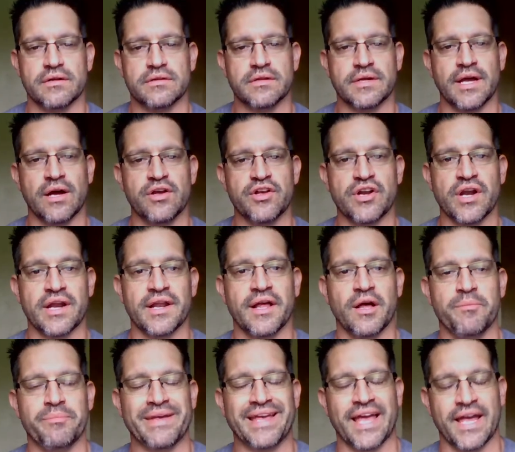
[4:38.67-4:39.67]
Look how you're not
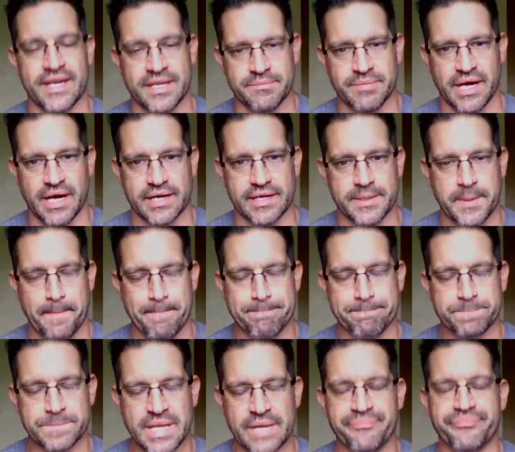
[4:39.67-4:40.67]
helping anybody.
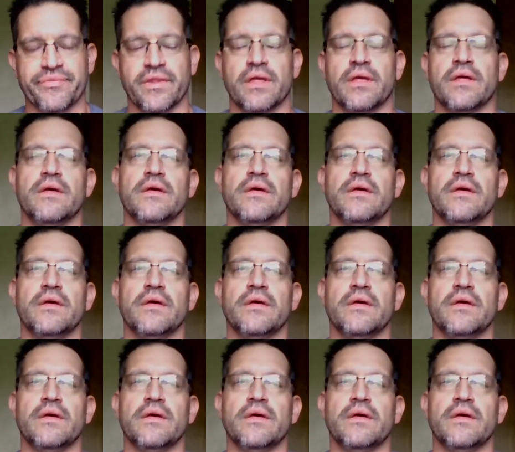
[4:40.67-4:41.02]
Okay?